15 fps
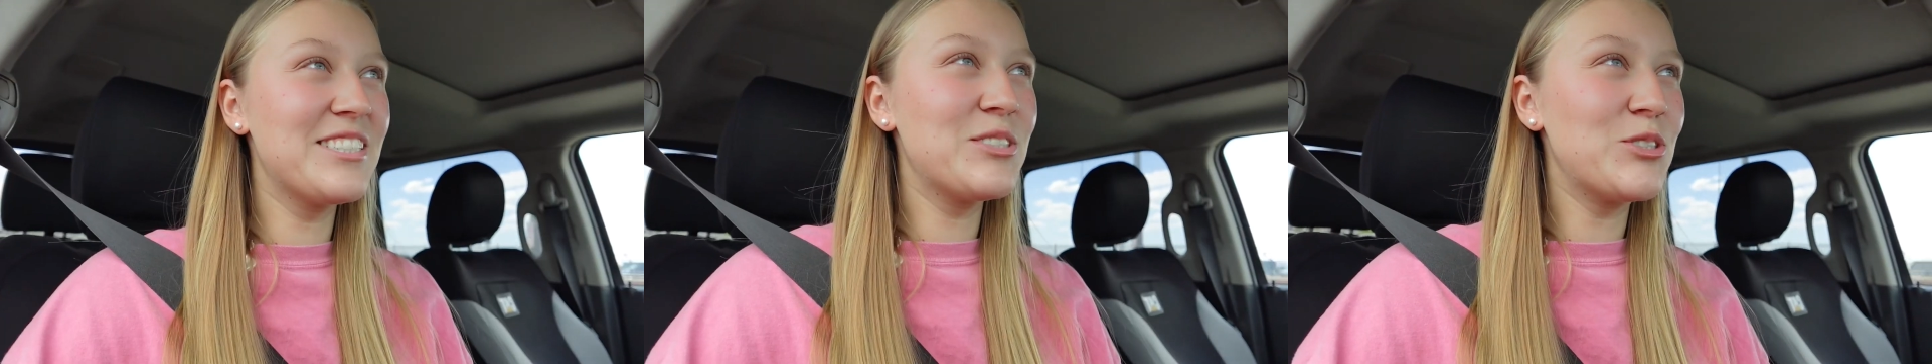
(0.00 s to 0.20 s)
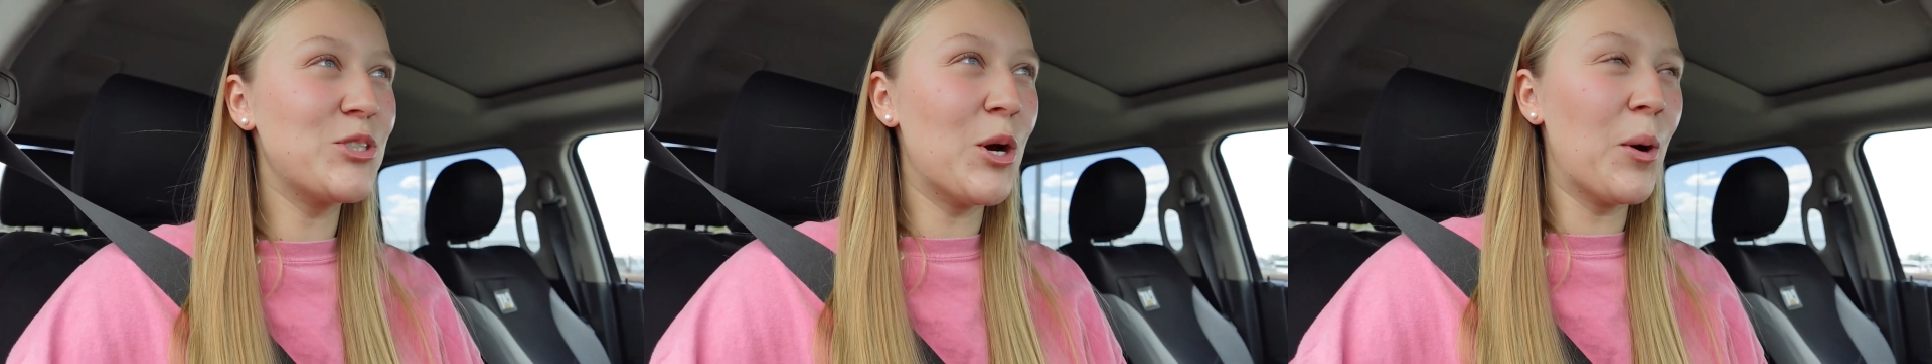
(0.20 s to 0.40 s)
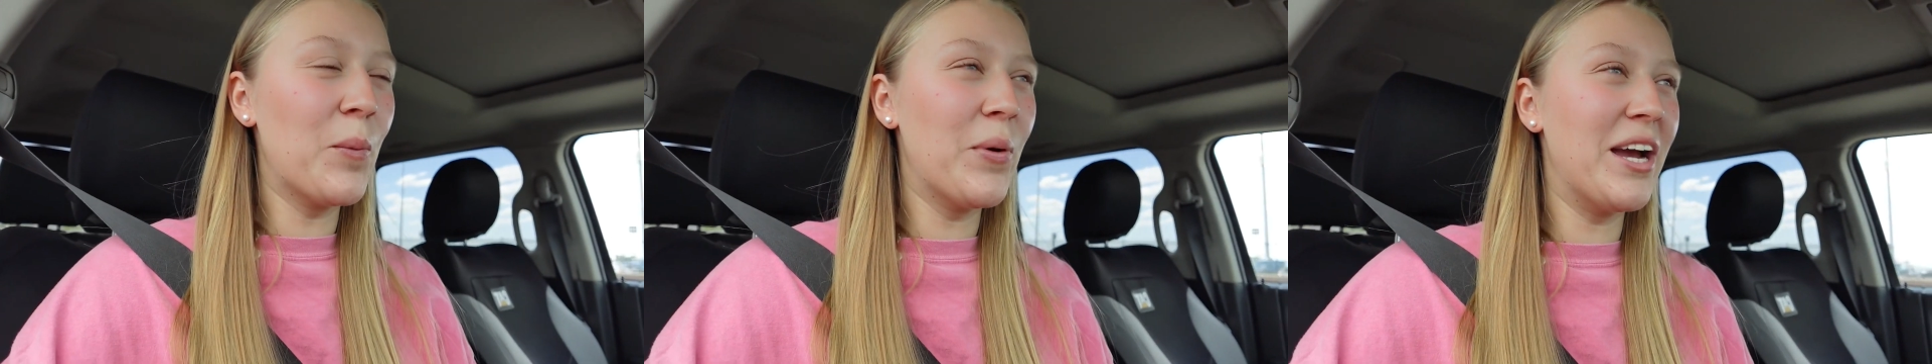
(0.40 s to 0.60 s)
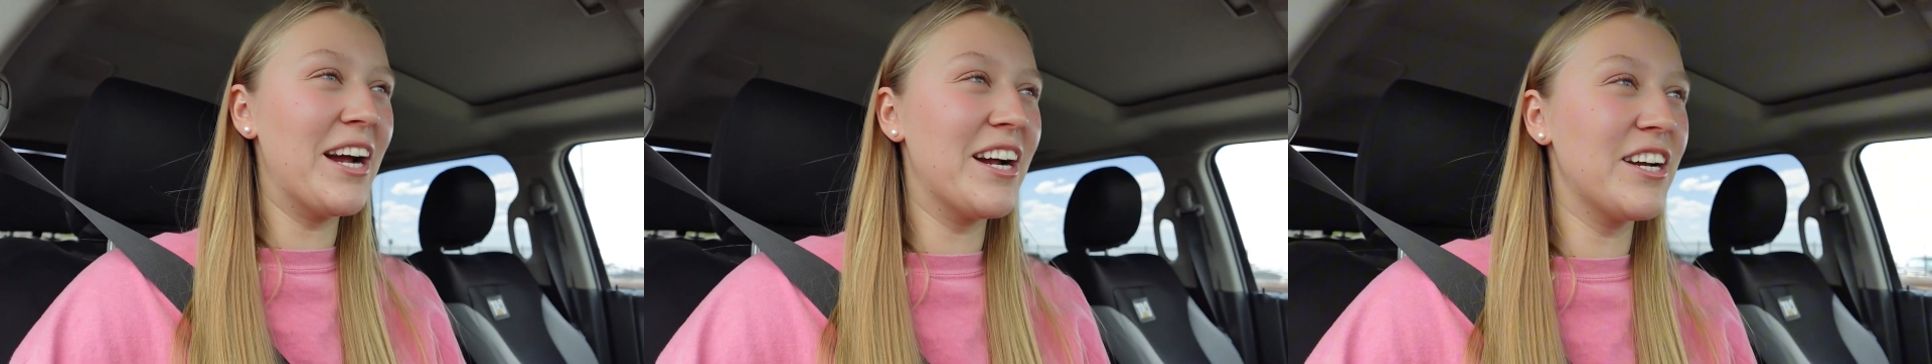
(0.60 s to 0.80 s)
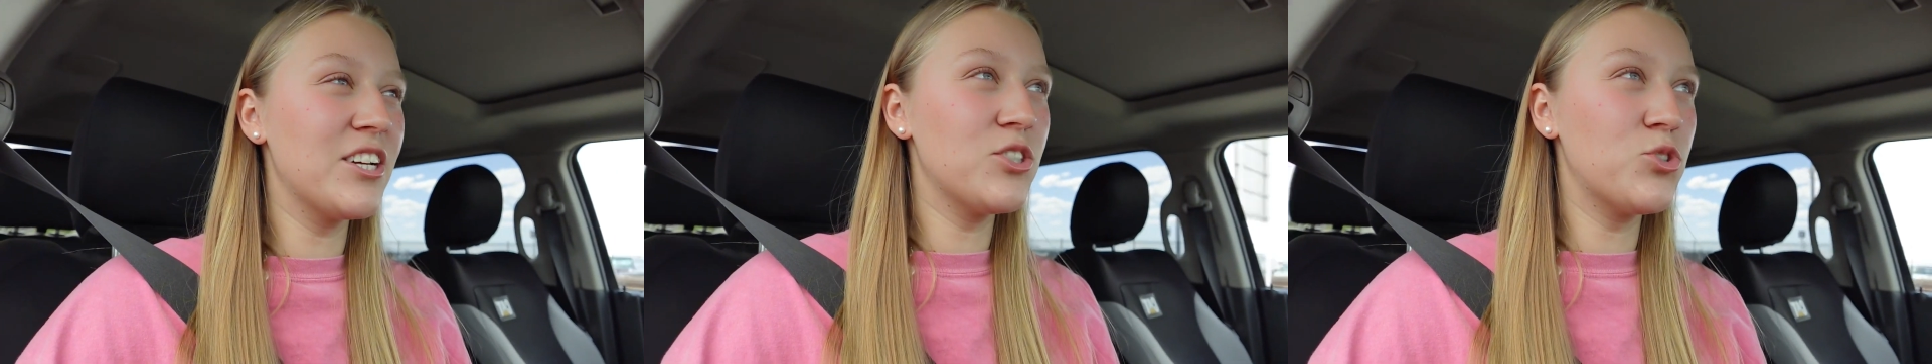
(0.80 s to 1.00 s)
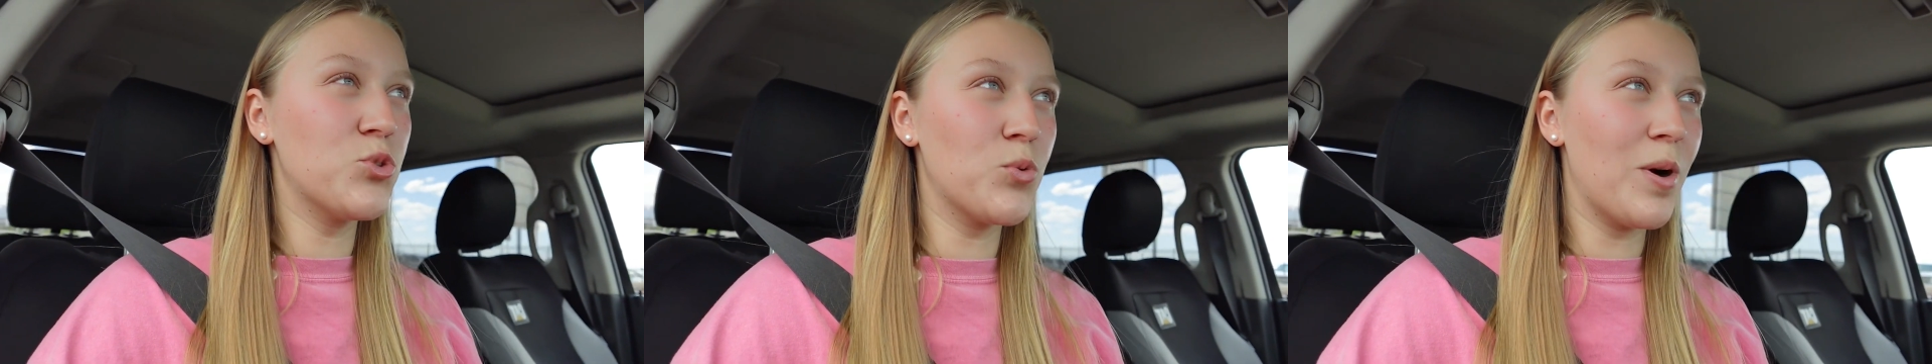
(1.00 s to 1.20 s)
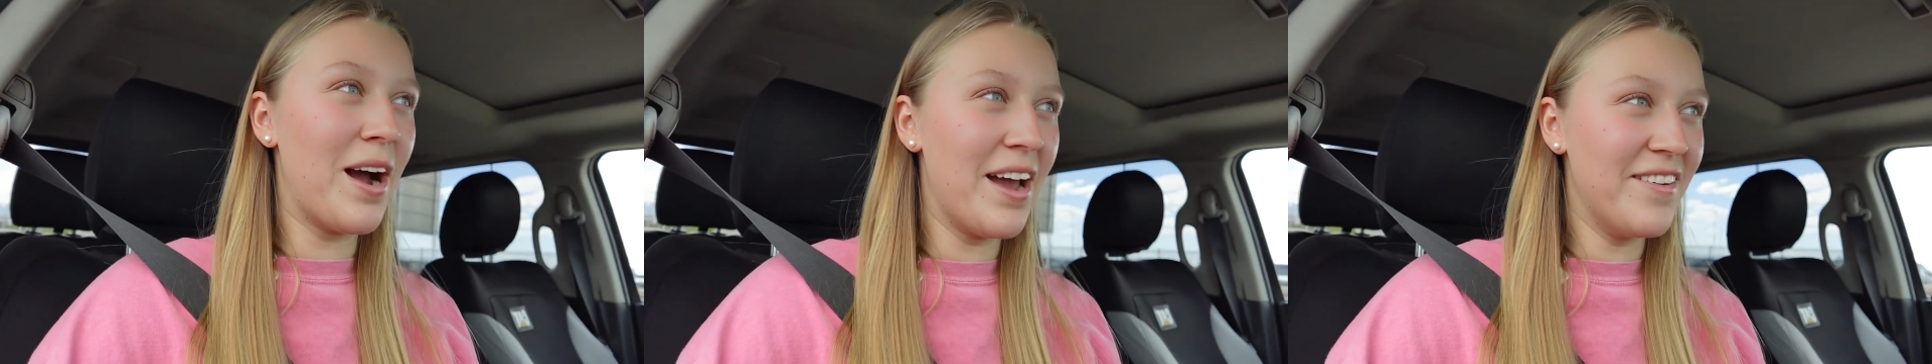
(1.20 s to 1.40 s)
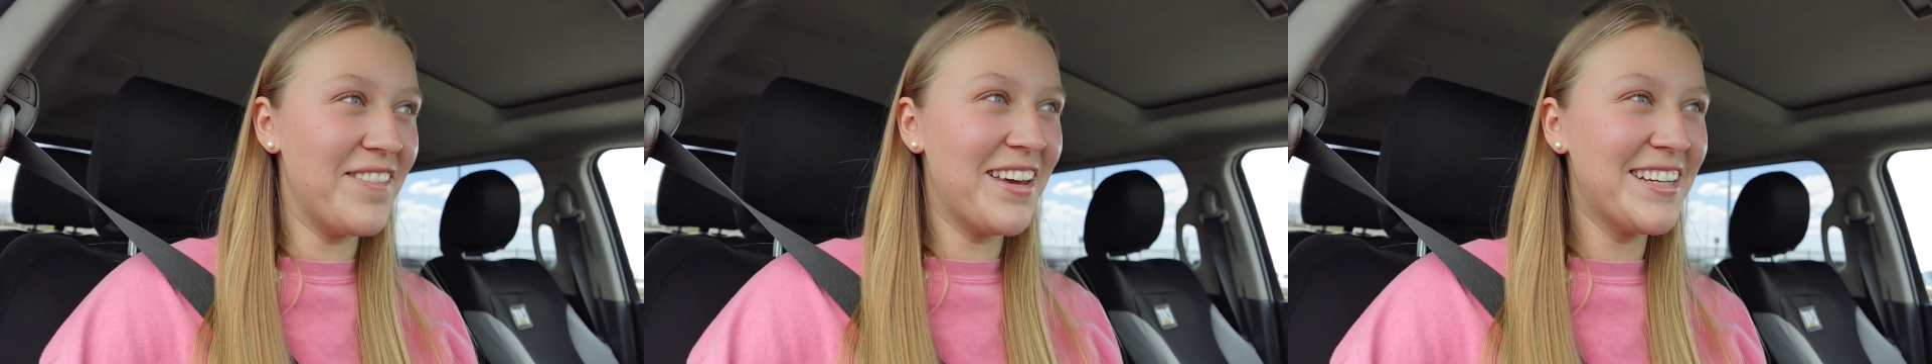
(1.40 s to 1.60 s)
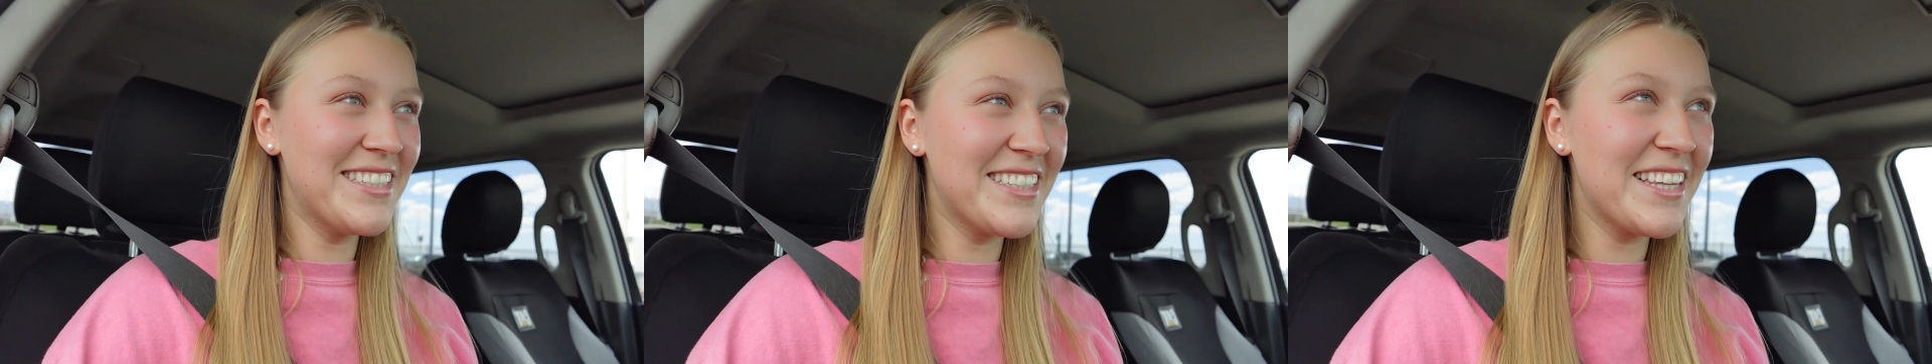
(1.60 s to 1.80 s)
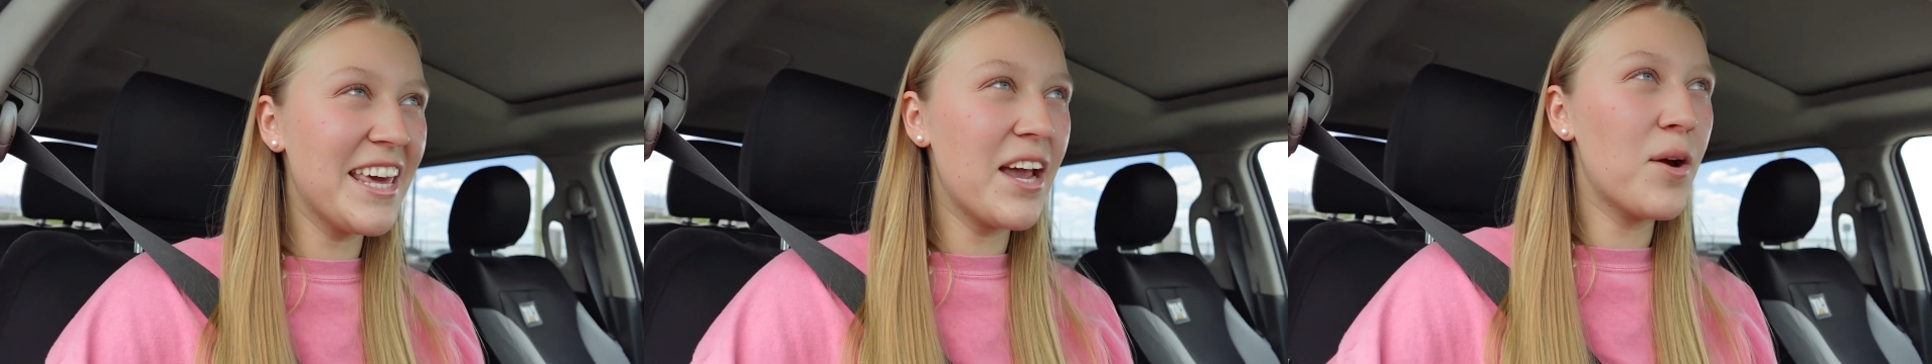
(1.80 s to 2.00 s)
so weird driving to
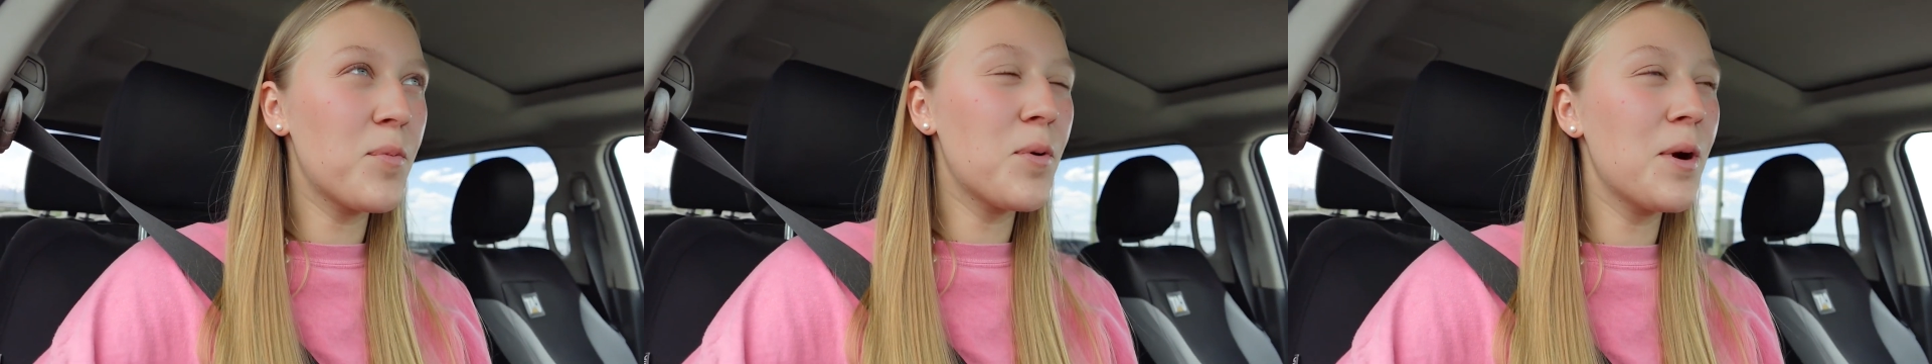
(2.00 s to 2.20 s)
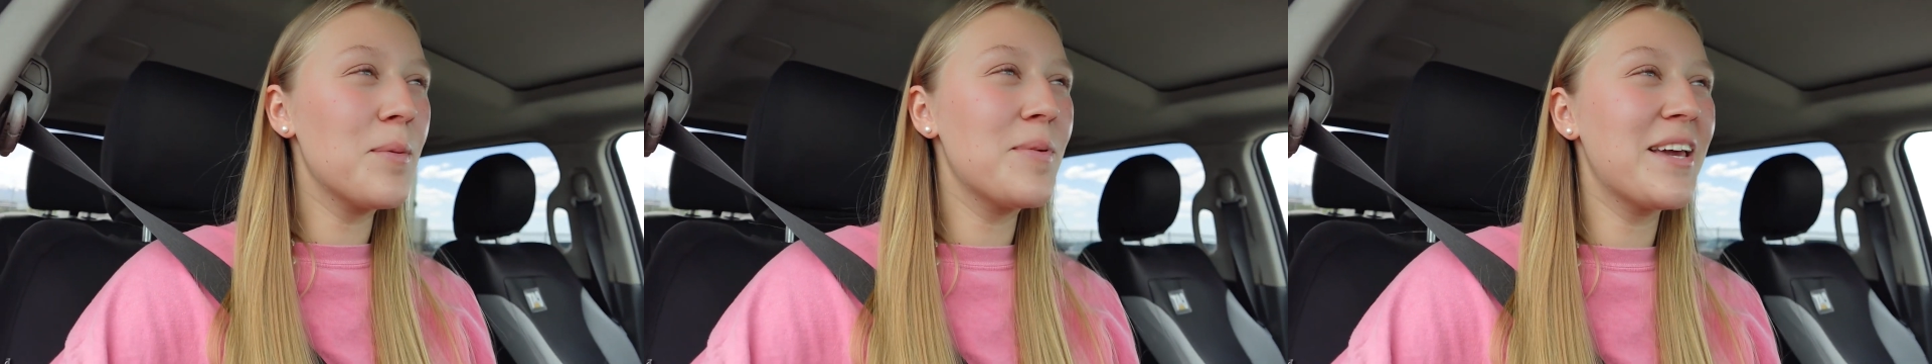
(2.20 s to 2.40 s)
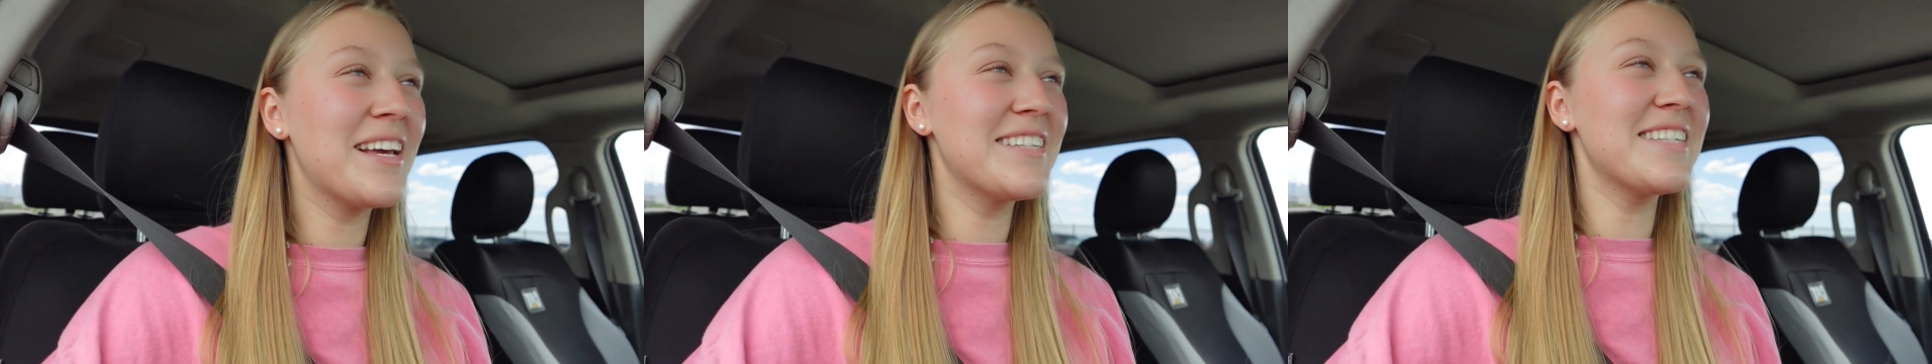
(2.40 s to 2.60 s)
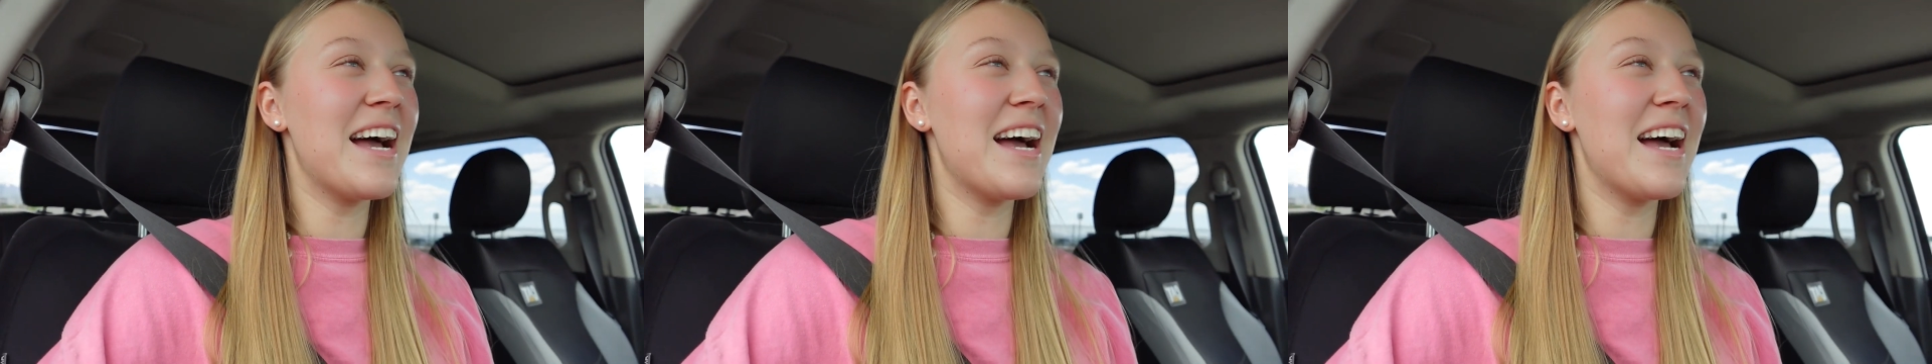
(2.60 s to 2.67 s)
the airport because